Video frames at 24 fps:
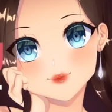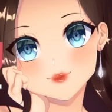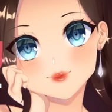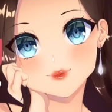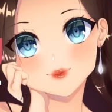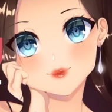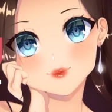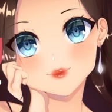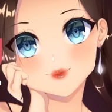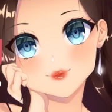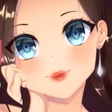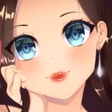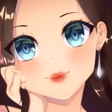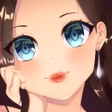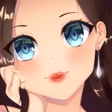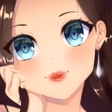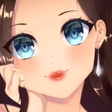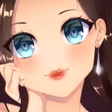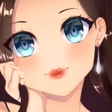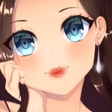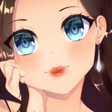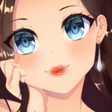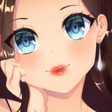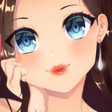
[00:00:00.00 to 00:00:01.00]
to get into
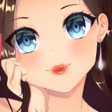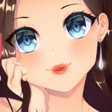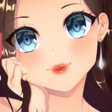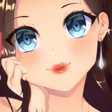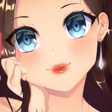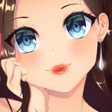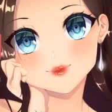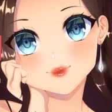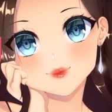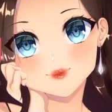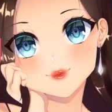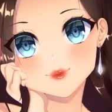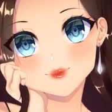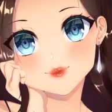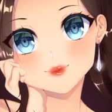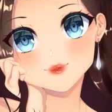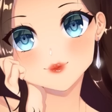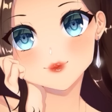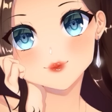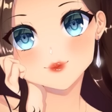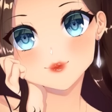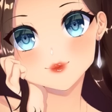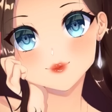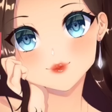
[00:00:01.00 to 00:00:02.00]
that way of thinking
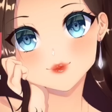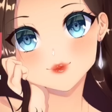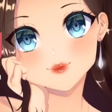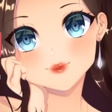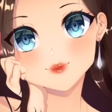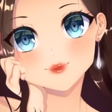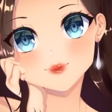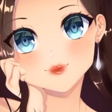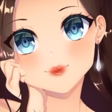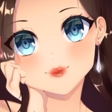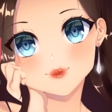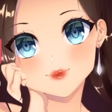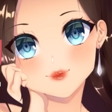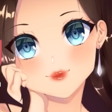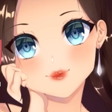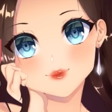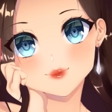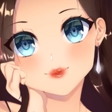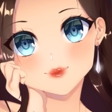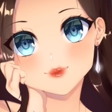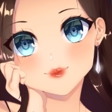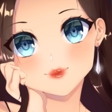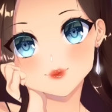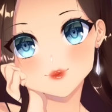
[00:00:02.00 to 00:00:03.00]
sometimes.
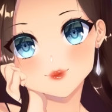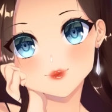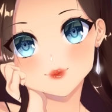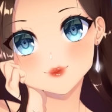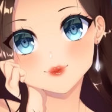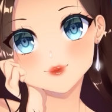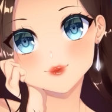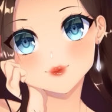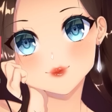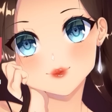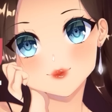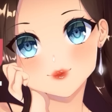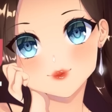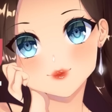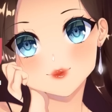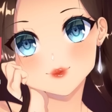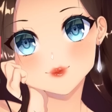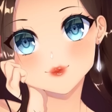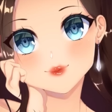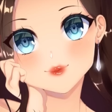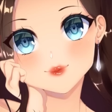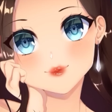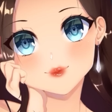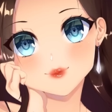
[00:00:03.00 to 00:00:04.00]

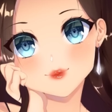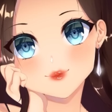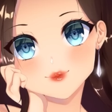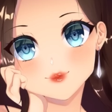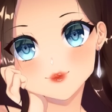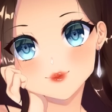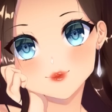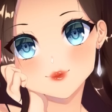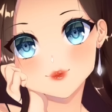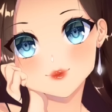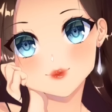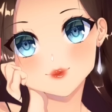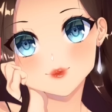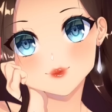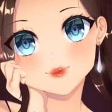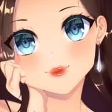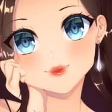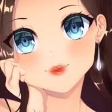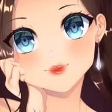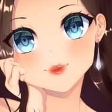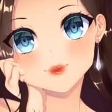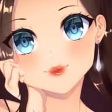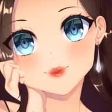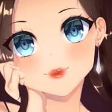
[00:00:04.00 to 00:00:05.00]
Like,
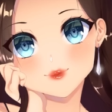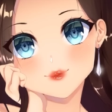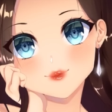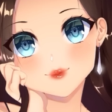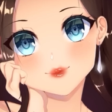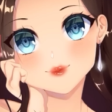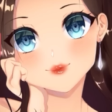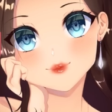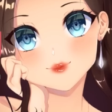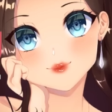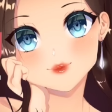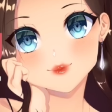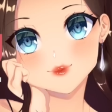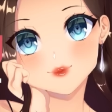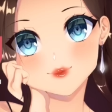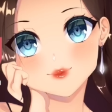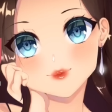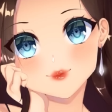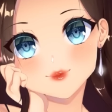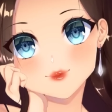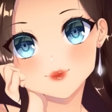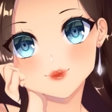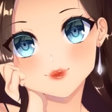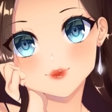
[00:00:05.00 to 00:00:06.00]
you feel like you're not good
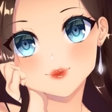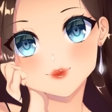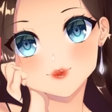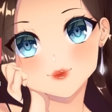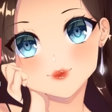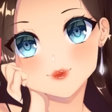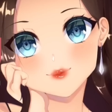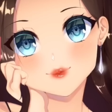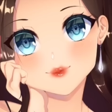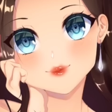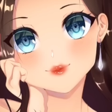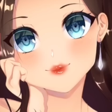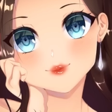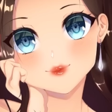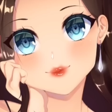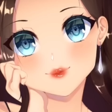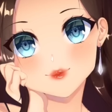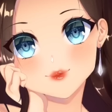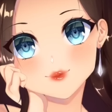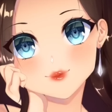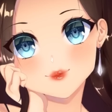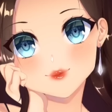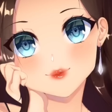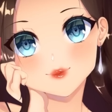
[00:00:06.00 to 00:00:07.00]
enough
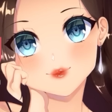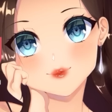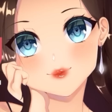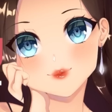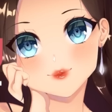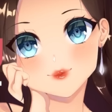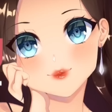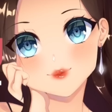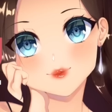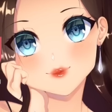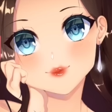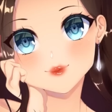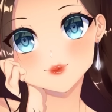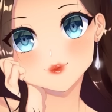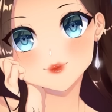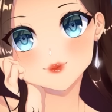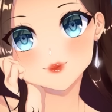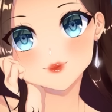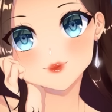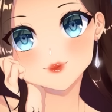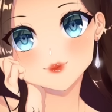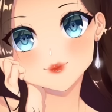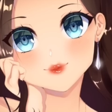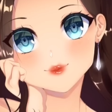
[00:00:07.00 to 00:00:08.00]
for
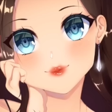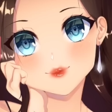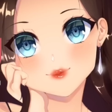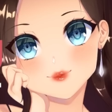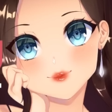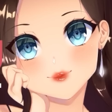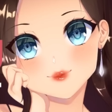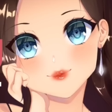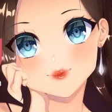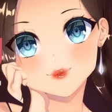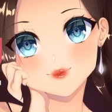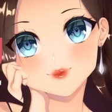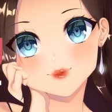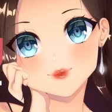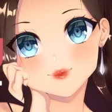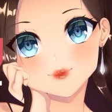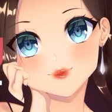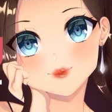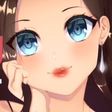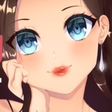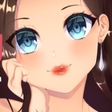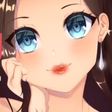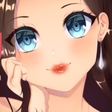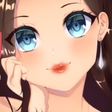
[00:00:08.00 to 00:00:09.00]
anything or
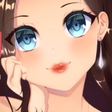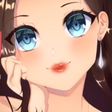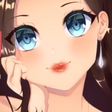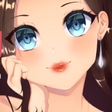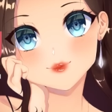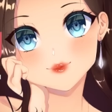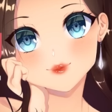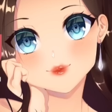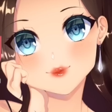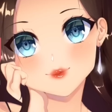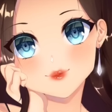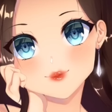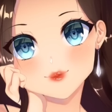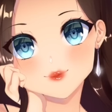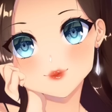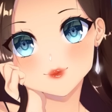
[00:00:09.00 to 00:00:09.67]
anyone.